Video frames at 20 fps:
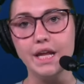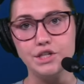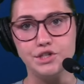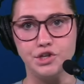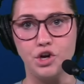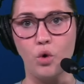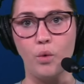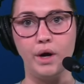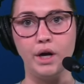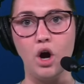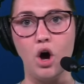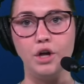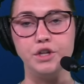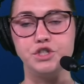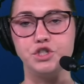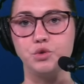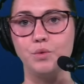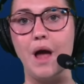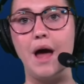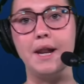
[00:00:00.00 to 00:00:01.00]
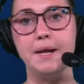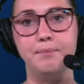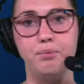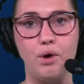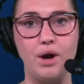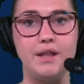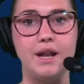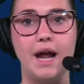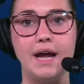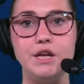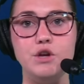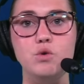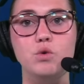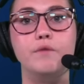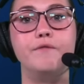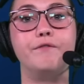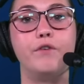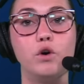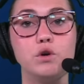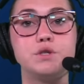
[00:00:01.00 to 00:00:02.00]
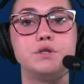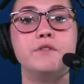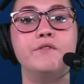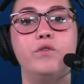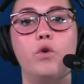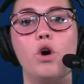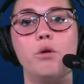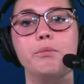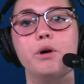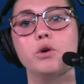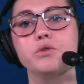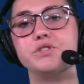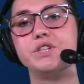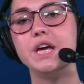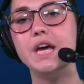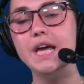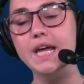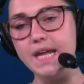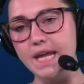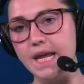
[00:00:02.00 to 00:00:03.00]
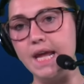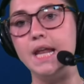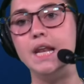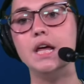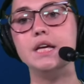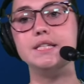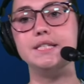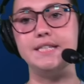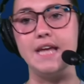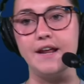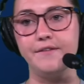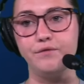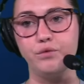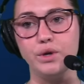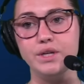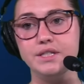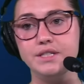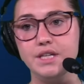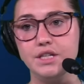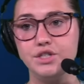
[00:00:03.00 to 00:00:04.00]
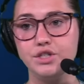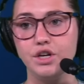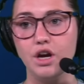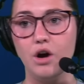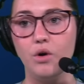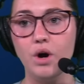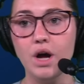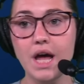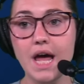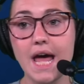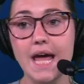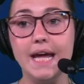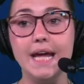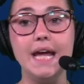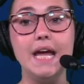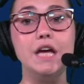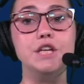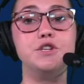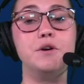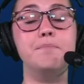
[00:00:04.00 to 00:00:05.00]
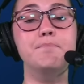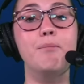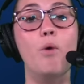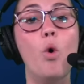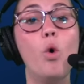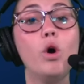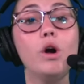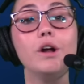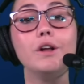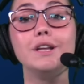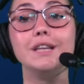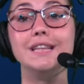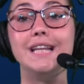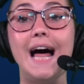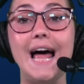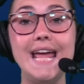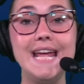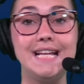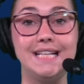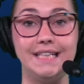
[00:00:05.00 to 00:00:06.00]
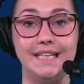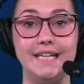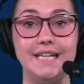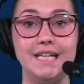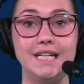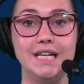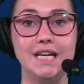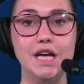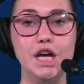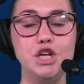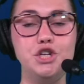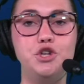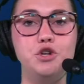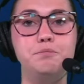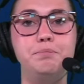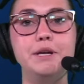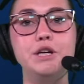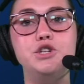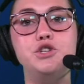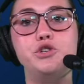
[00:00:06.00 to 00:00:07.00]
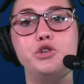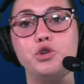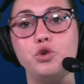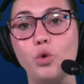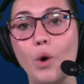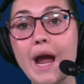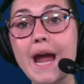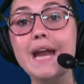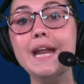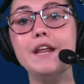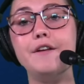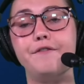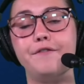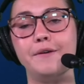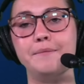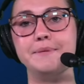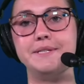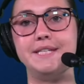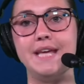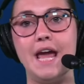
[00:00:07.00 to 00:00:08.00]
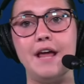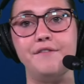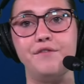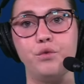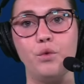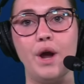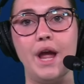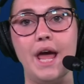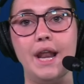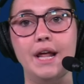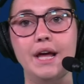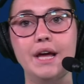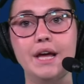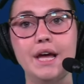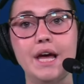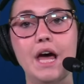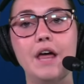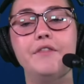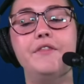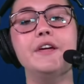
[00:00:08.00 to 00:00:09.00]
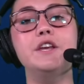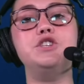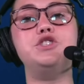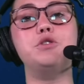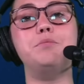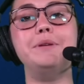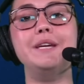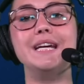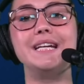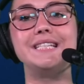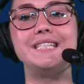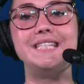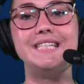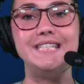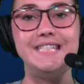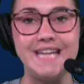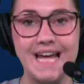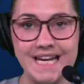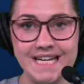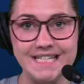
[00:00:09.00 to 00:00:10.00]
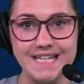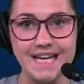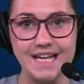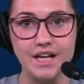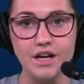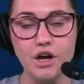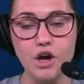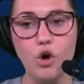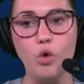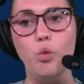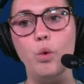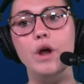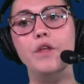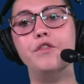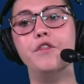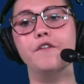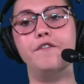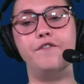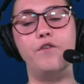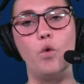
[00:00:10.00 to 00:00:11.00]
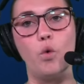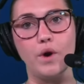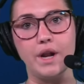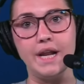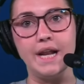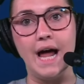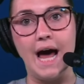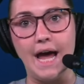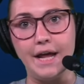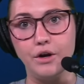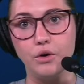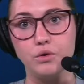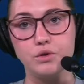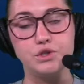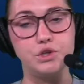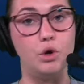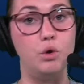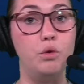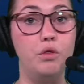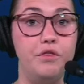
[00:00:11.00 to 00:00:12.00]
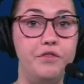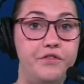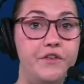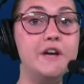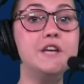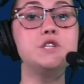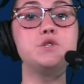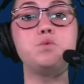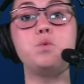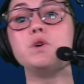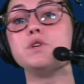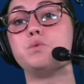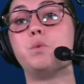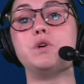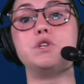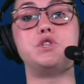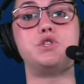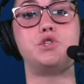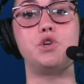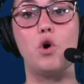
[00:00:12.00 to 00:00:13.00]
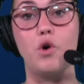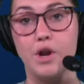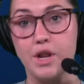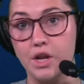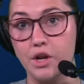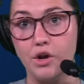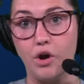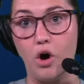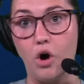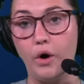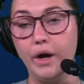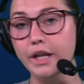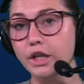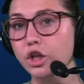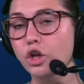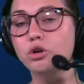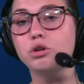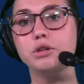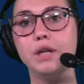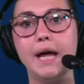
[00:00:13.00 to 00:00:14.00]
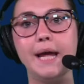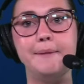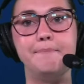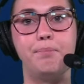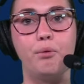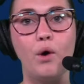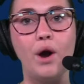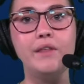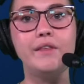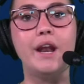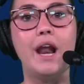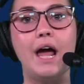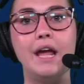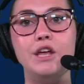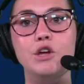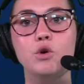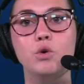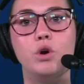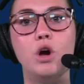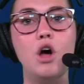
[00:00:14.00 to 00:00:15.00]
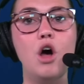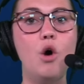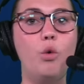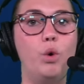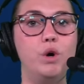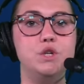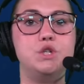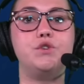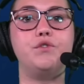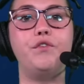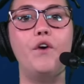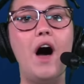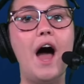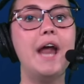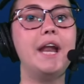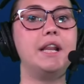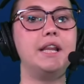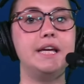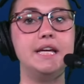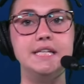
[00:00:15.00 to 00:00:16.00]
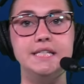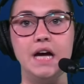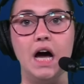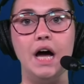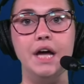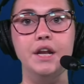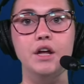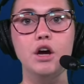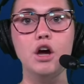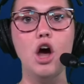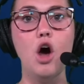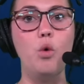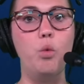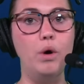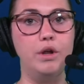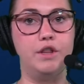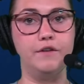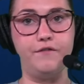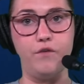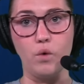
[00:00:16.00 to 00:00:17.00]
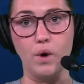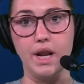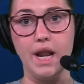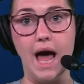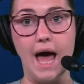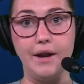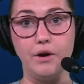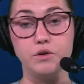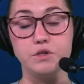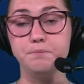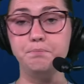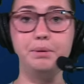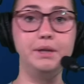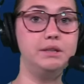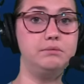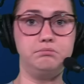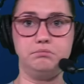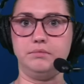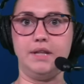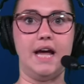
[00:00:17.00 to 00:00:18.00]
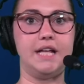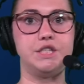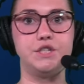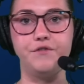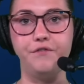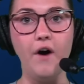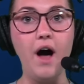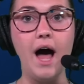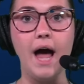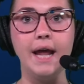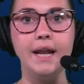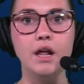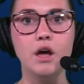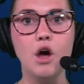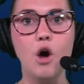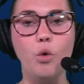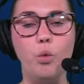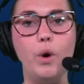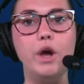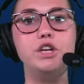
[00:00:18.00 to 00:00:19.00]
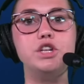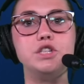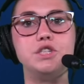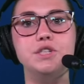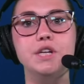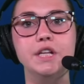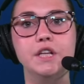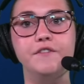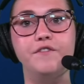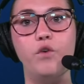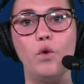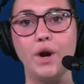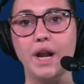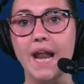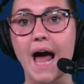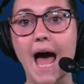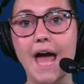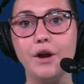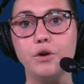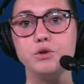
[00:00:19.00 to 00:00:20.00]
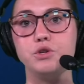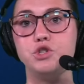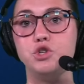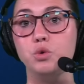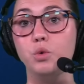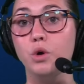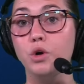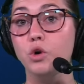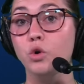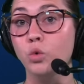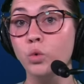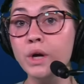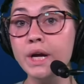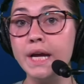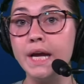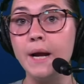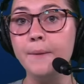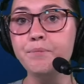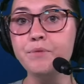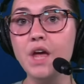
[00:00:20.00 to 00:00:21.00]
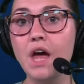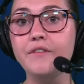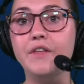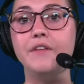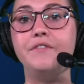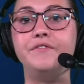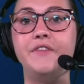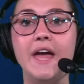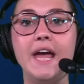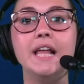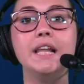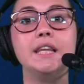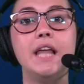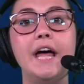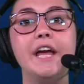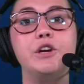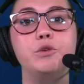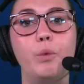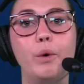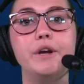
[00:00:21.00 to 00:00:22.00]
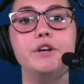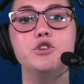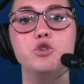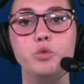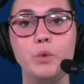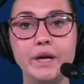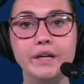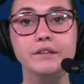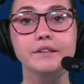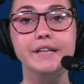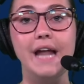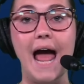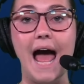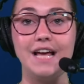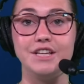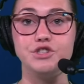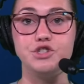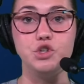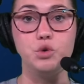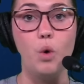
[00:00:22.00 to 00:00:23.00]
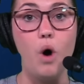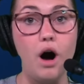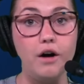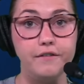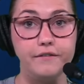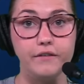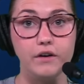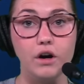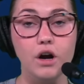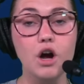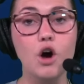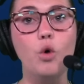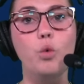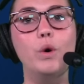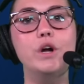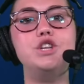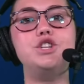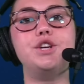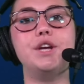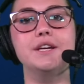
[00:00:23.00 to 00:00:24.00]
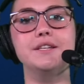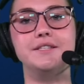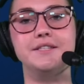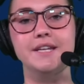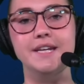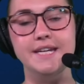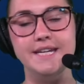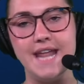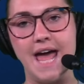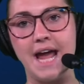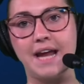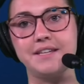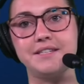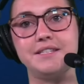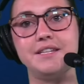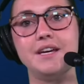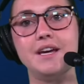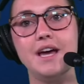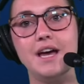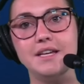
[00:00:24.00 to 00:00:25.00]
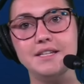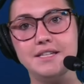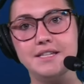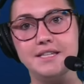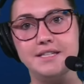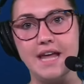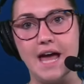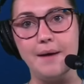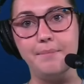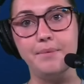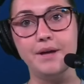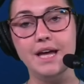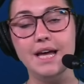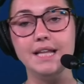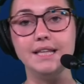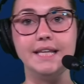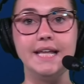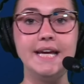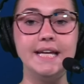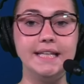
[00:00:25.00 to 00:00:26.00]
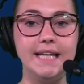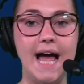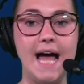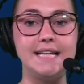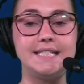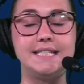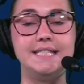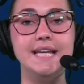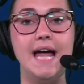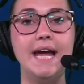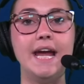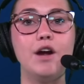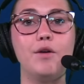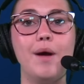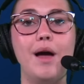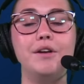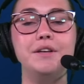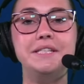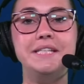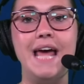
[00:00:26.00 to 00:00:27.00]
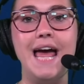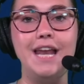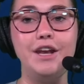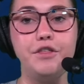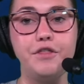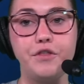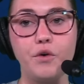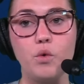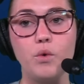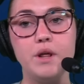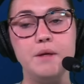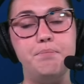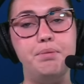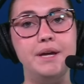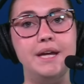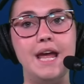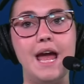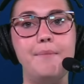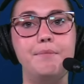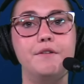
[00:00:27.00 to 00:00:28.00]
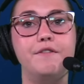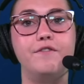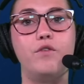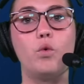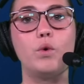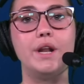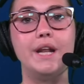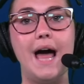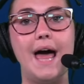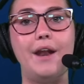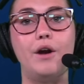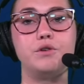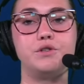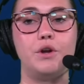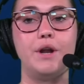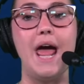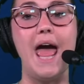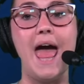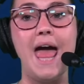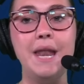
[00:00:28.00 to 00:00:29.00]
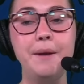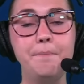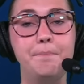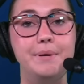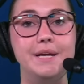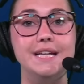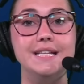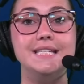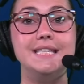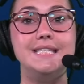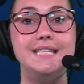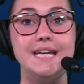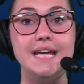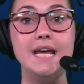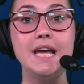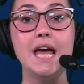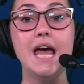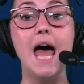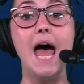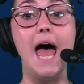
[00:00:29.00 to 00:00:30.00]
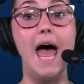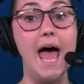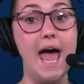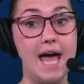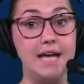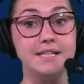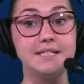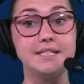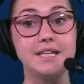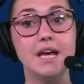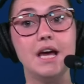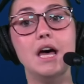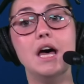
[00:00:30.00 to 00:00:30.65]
is going on surrounding Brandon Aiyuk, first and foremost, in San Francisco. He is more likely to be traded from San Fran than to be extended with the 49ers. So this was what started it all. It looked like Brandon Aiyuk was finally done with the 49ers. But that's fine. We just need the 49ers to agree that they like what New England has to offer, which is the next step. Late last night, around 10:30 p.m., the 49ers on NBCS